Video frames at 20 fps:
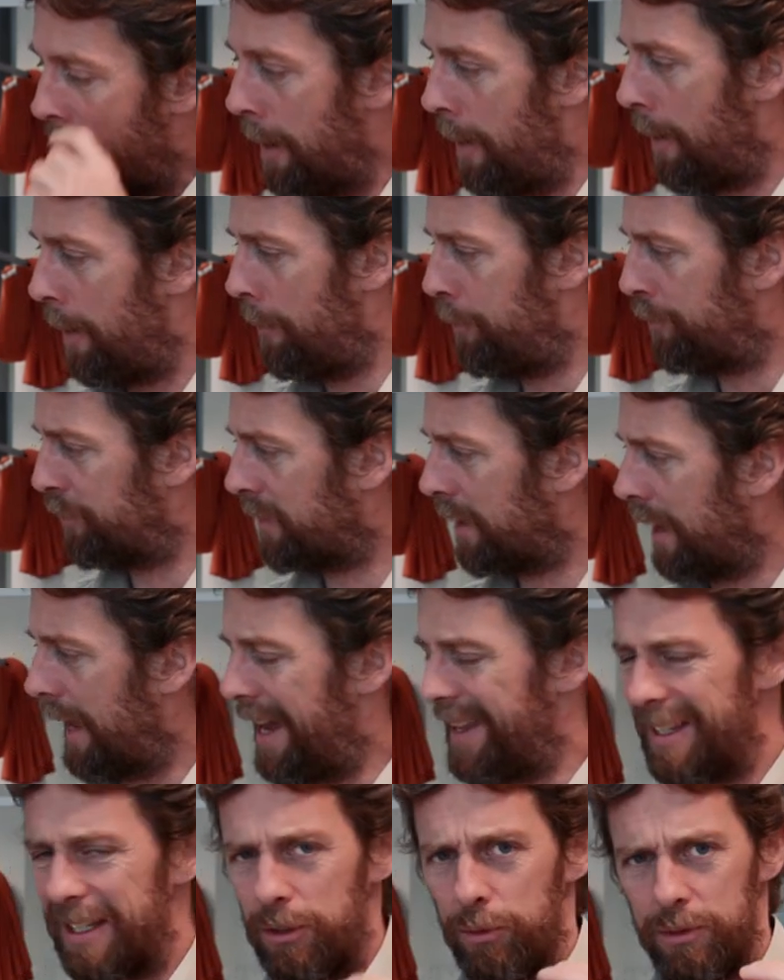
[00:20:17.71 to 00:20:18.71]
Um,
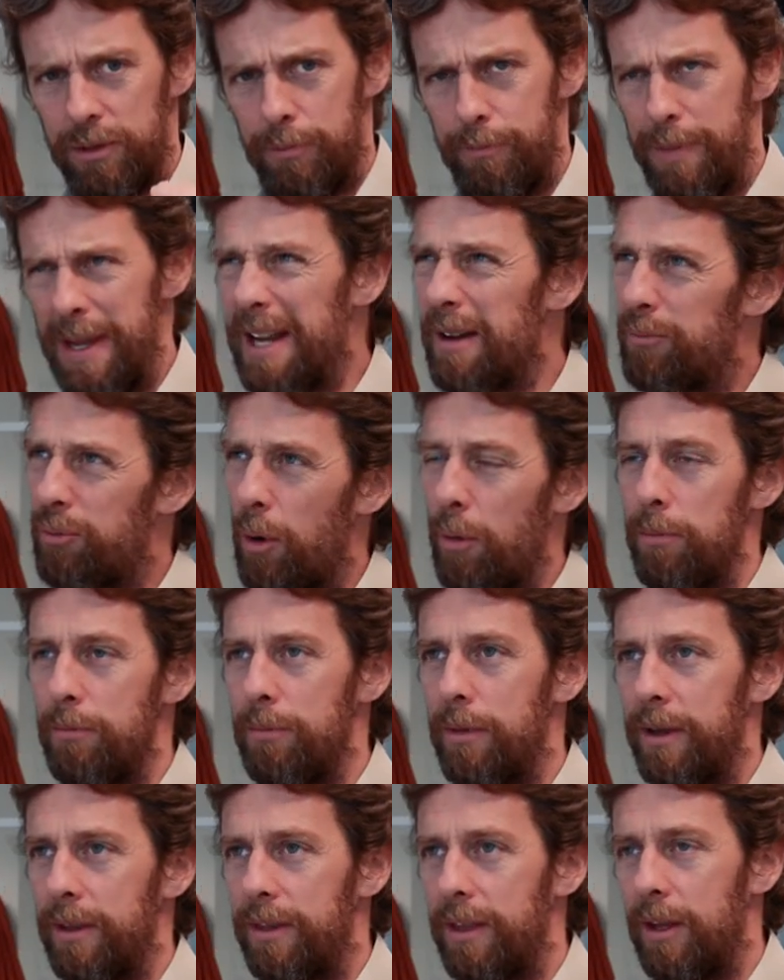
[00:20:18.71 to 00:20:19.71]
and this was a bigger
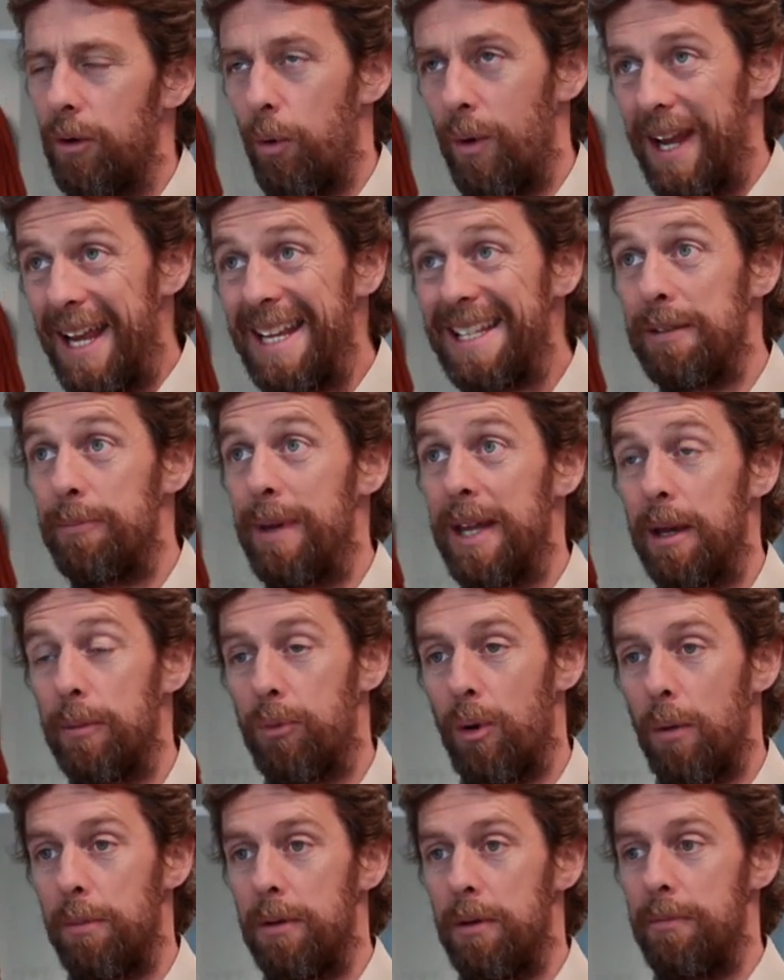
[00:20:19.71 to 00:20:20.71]
problem, I think, or it is a
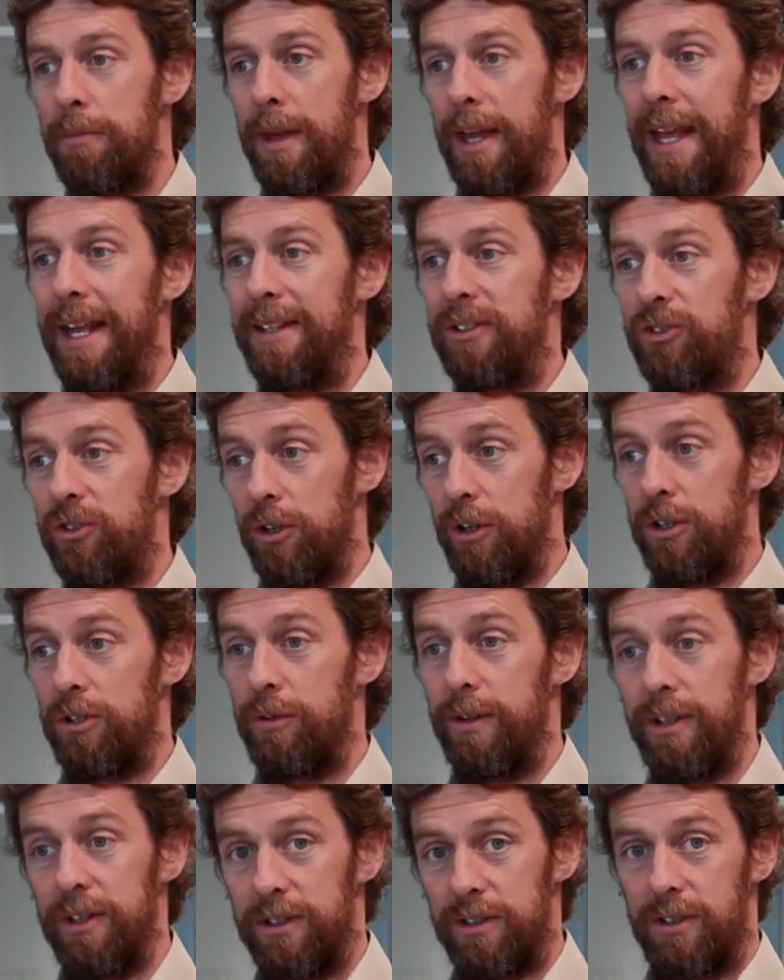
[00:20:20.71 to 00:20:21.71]
bigger problem in
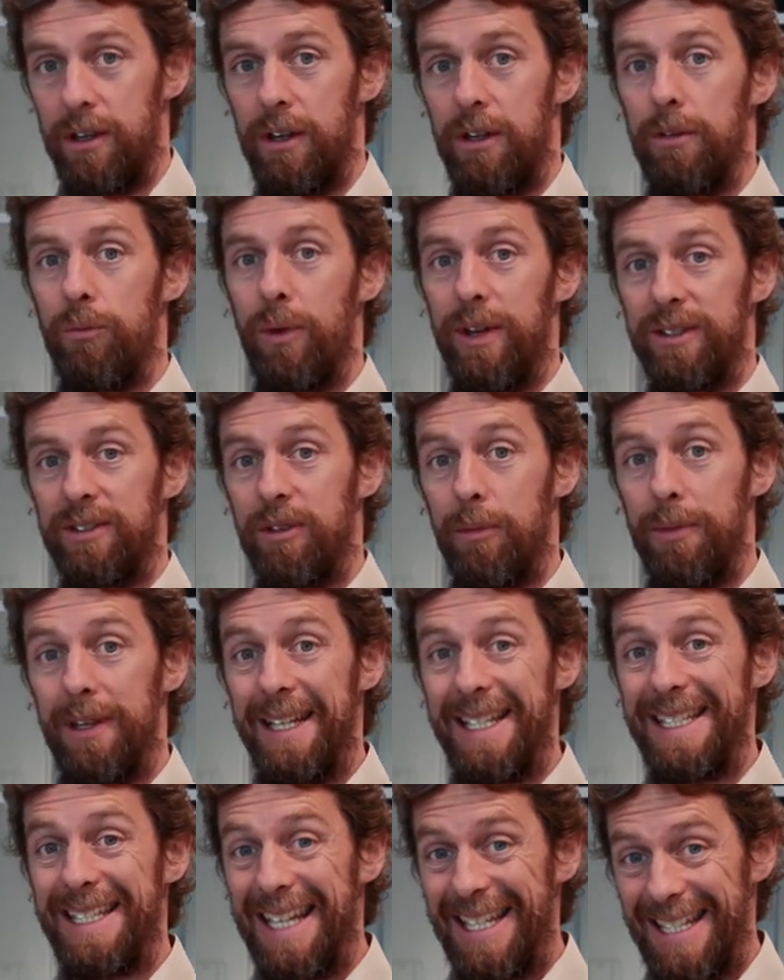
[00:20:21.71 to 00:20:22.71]
surgery that's done when
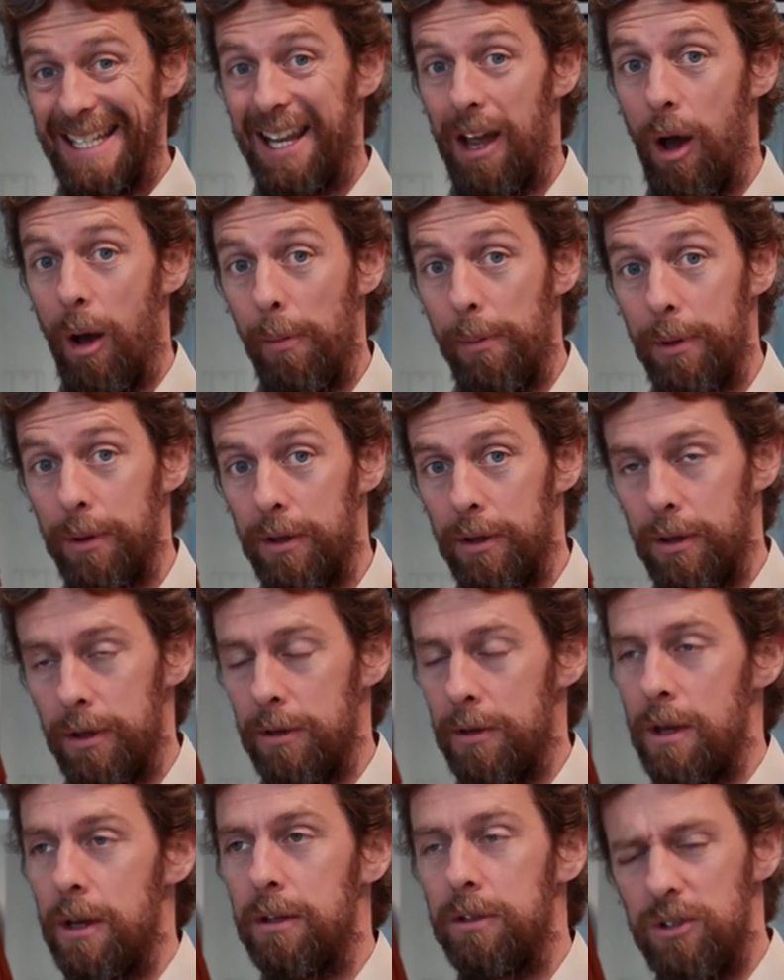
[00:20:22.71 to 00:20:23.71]
somebody's sitting up.
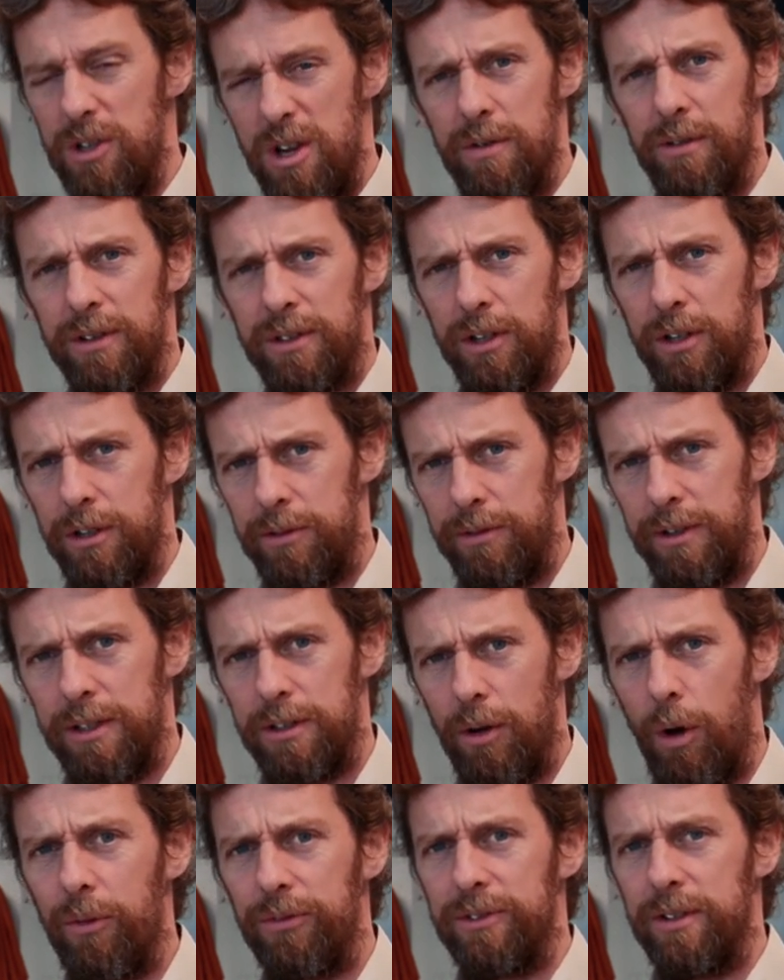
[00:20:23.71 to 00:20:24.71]
Neurosurgery
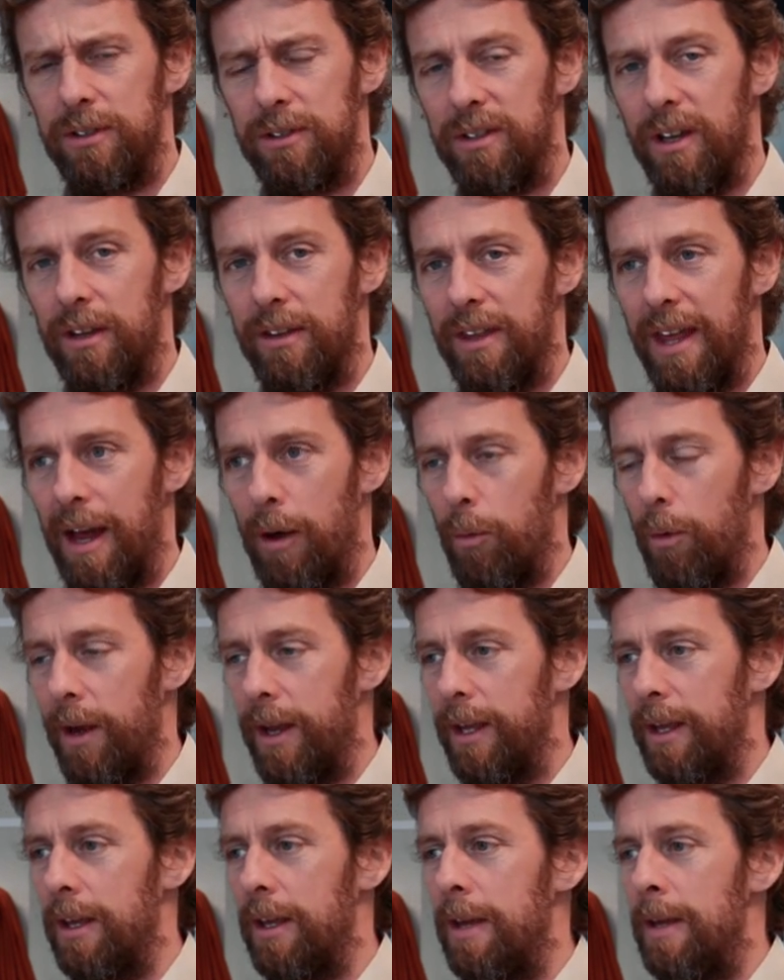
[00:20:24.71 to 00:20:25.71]
is often done that
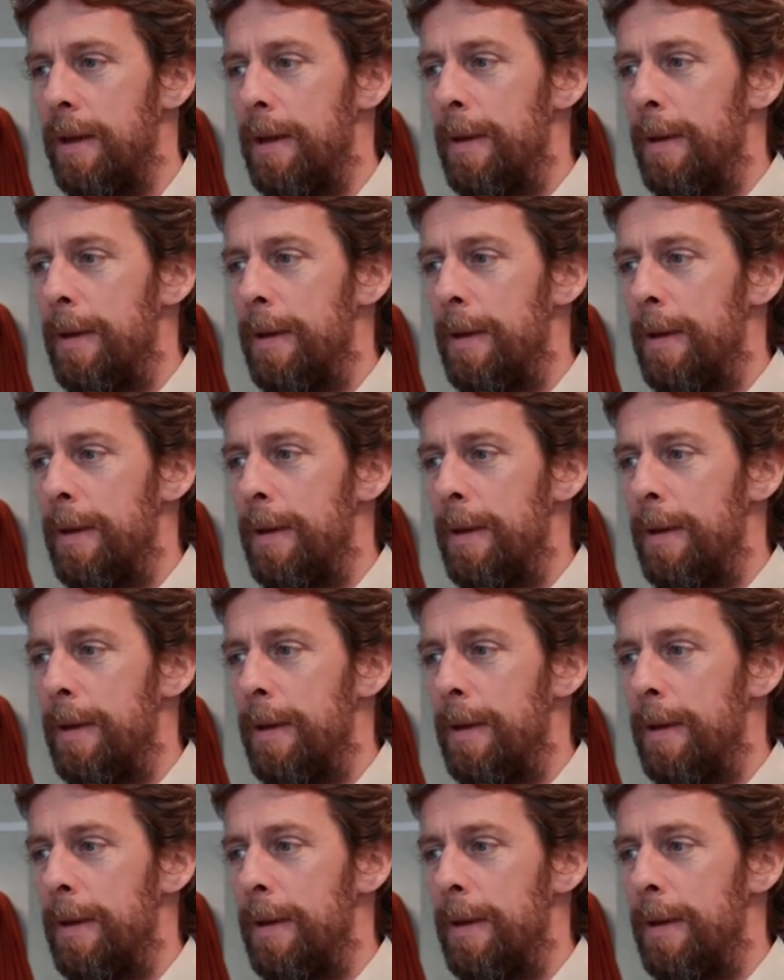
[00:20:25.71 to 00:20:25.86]
way.